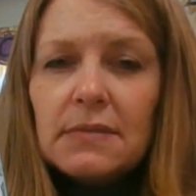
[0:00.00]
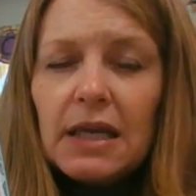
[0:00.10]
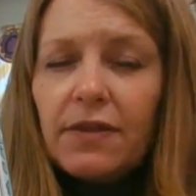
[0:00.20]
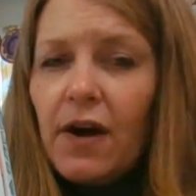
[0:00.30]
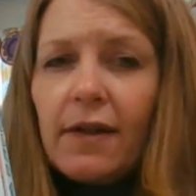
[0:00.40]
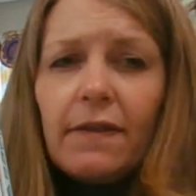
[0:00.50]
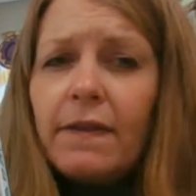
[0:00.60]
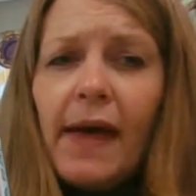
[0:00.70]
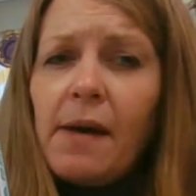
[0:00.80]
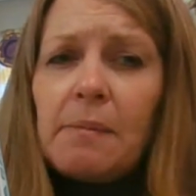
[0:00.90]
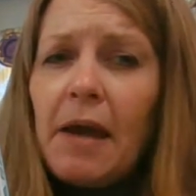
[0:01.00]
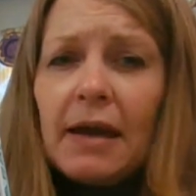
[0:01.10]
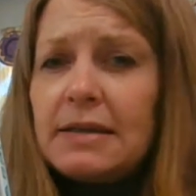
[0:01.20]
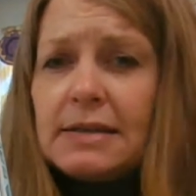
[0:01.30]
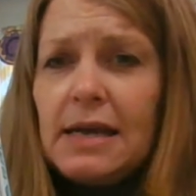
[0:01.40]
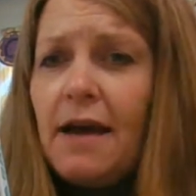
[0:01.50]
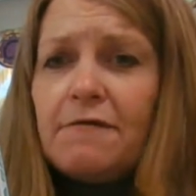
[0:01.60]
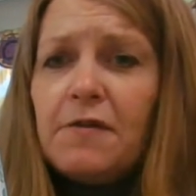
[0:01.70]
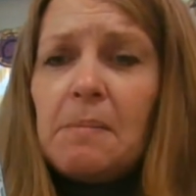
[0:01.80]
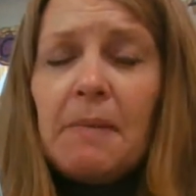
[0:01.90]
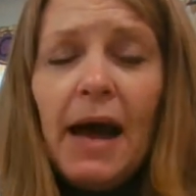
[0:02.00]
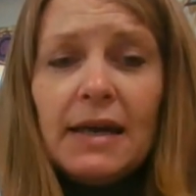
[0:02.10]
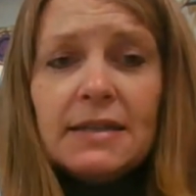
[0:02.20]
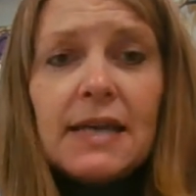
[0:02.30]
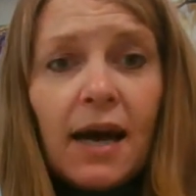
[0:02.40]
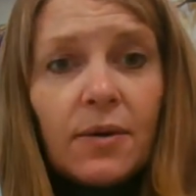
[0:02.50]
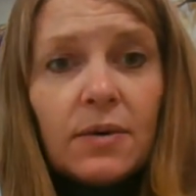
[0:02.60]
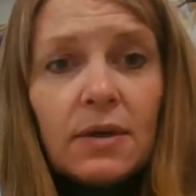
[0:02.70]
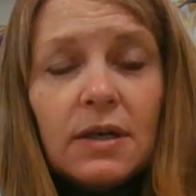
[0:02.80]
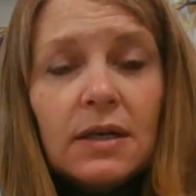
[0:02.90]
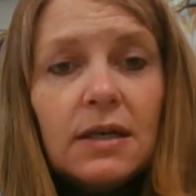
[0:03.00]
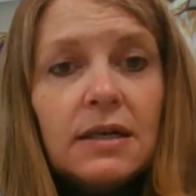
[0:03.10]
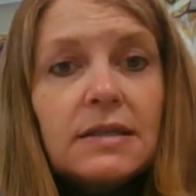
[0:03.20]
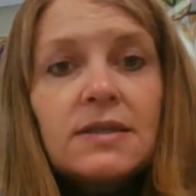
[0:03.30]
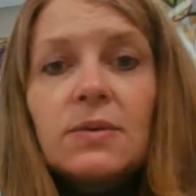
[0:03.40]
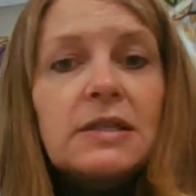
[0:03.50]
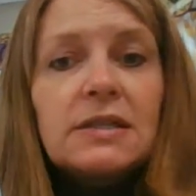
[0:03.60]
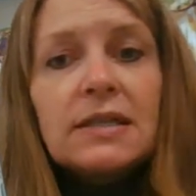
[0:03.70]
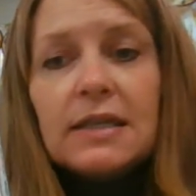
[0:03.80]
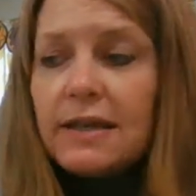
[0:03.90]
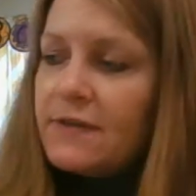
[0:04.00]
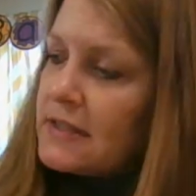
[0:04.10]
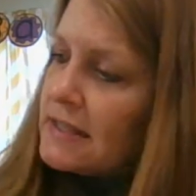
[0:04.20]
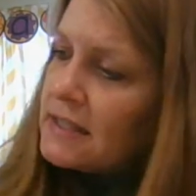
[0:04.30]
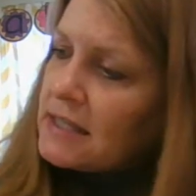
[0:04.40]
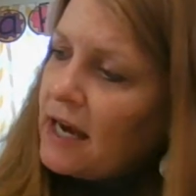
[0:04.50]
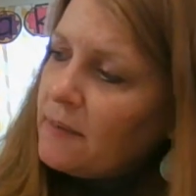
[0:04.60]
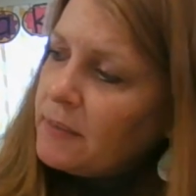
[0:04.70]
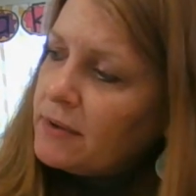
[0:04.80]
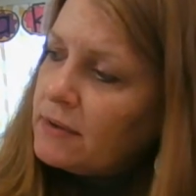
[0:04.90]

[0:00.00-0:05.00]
He thought, that man is not from my town. So he didn't even stop.